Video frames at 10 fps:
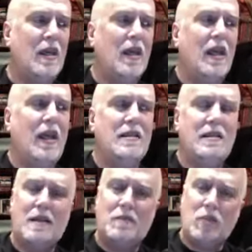is as
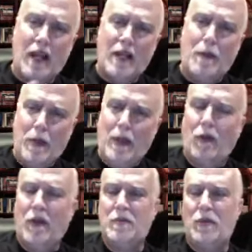I'm trying to build
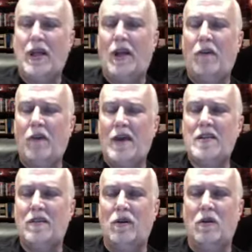this particular
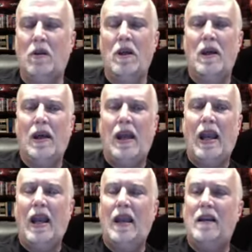festival,
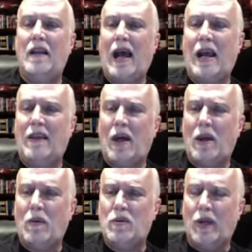and I thought it
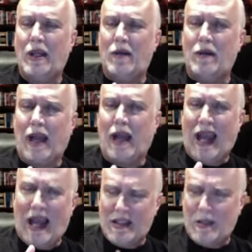was really. I
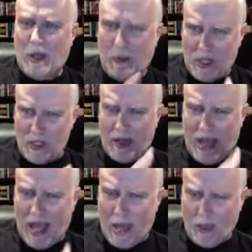had somebody pitch me
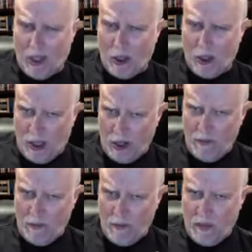Hamlet earlier,
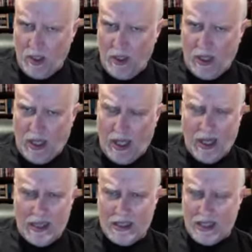and
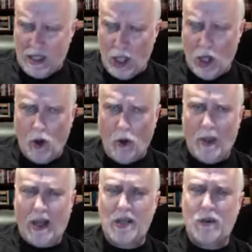I said no
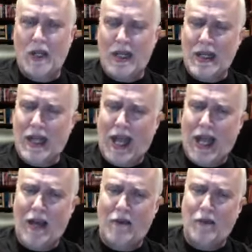because we need to
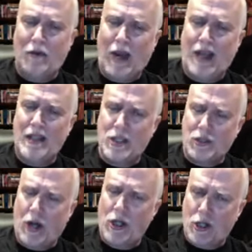have the right
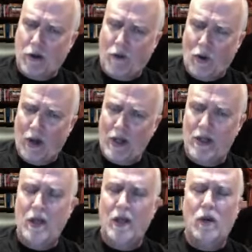structure for it.
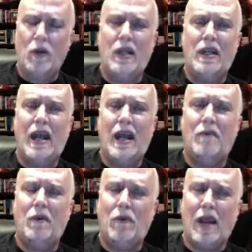We need to have
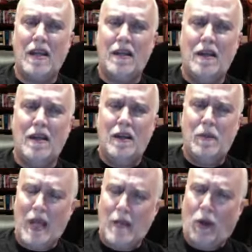the right
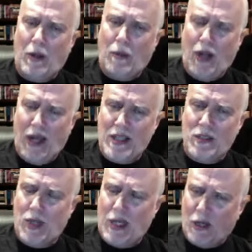people in place.
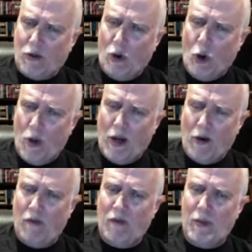We need to grow
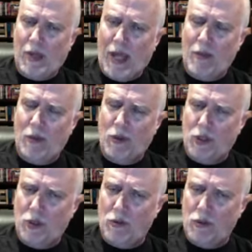enough to be able
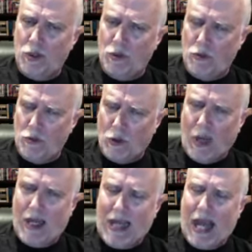to to try
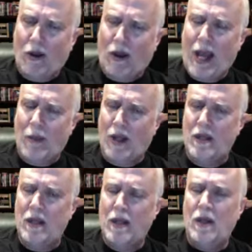to tackle Hamlet
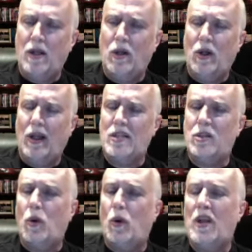to at least do
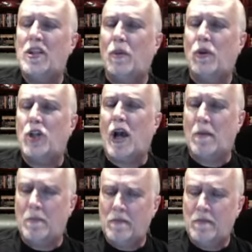a reasonable job,
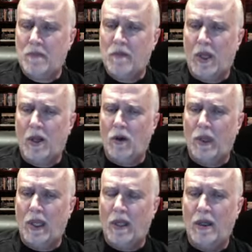you know, with
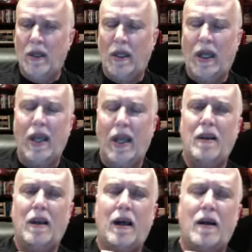it. And
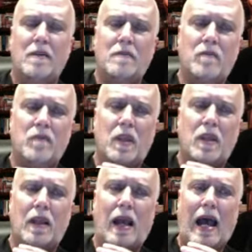um,
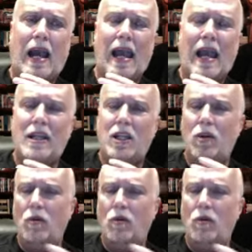I had you